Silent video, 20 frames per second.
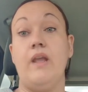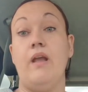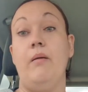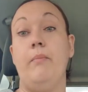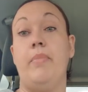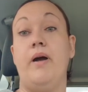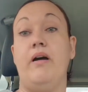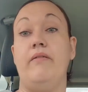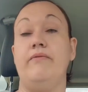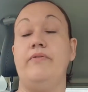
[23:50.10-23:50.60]

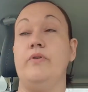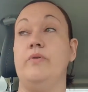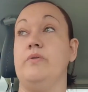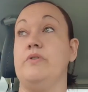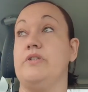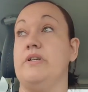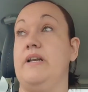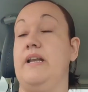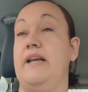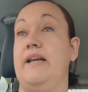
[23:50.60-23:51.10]
but
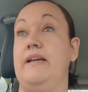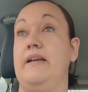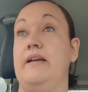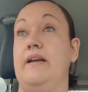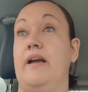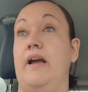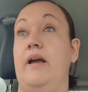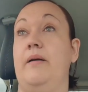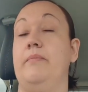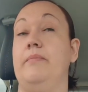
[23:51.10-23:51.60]
unfortunately
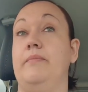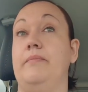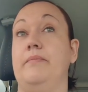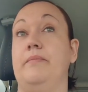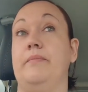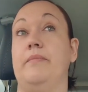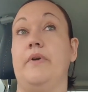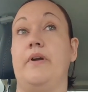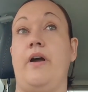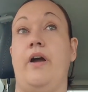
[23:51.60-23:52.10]

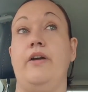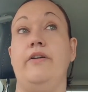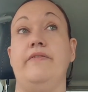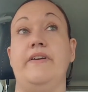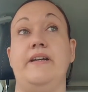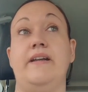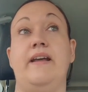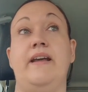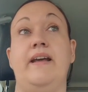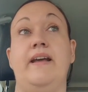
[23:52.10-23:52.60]

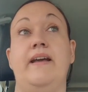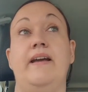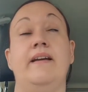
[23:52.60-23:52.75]
COVID hit,